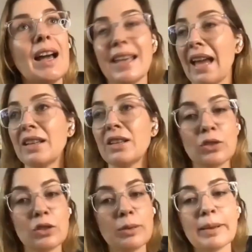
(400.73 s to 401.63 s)
again,
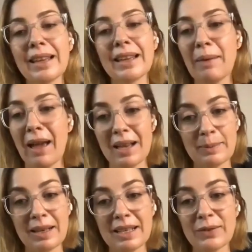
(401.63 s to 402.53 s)
super lucky. My
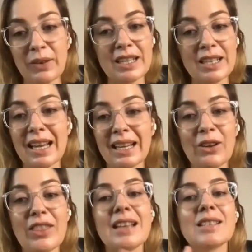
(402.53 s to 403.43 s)
husband is very
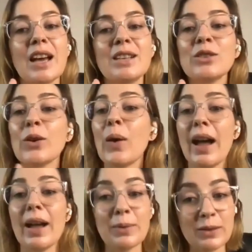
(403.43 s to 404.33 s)
techy on that side, so
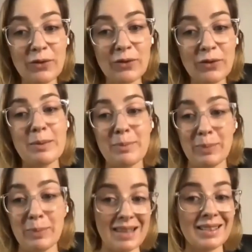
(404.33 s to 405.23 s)
I was
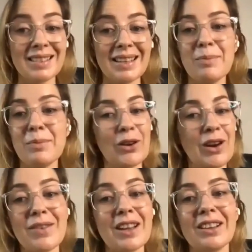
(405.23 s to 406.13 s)
very blessed. I'm
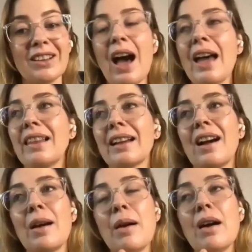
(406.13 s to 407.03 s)
not even going to lie.
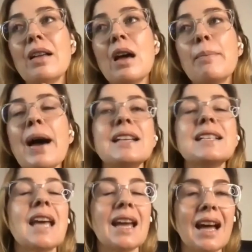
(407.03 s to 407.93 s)
Like
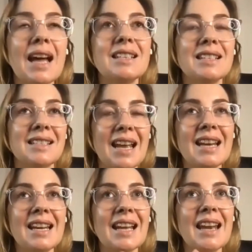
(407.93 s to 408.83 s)
my tech
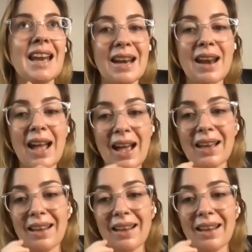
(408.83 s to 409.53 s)
understanding and